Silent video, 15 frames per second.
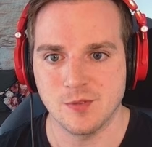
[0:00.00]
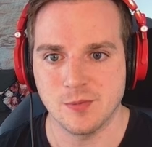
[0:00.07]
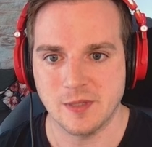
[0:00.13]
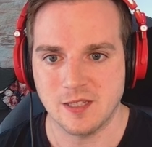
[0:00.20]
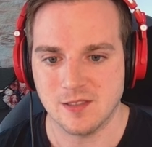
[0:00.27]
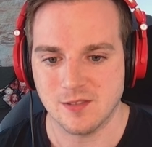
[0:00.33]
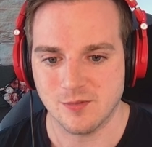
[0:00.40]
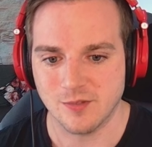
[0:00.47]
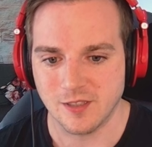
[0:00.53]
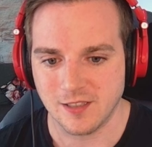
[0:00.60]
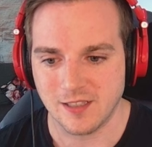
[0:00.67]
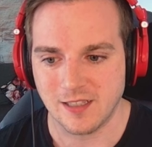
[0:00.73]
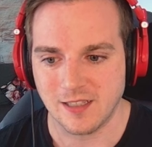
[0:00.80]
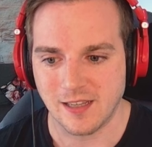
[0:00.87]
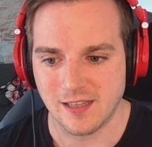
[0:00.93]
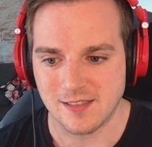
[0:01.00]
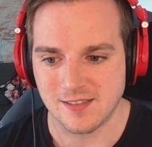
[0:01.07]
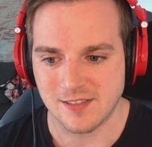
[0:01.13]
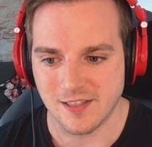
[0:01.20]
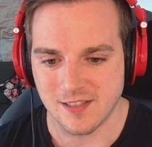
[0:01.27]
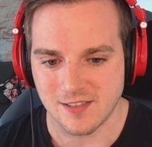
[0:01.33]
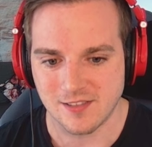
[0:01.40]
because really it's
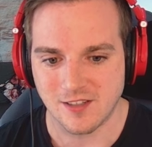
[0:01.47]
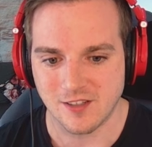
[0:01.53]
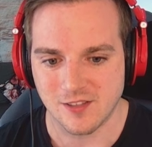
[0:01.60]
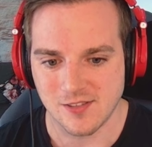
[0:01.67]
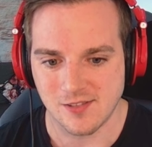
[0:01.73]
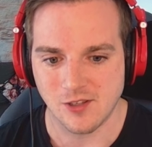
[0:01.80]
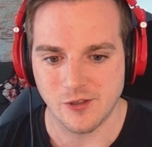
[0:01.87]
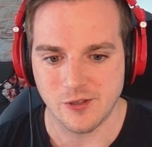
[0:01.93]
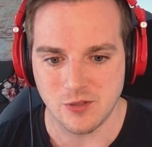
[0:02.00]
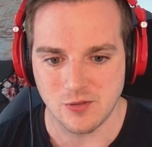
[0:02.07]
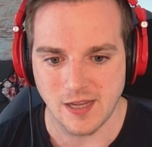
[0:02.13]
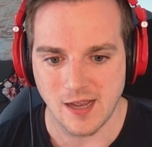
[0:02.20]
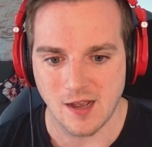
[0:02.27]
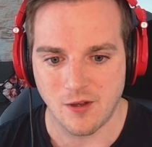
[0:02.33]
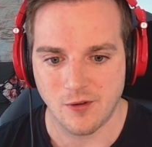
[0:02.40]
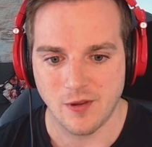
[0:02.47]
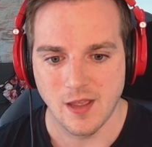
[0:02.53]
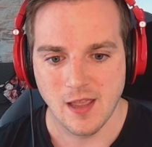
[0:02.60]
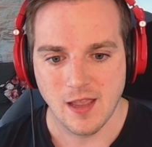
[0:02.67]
just going to slow you down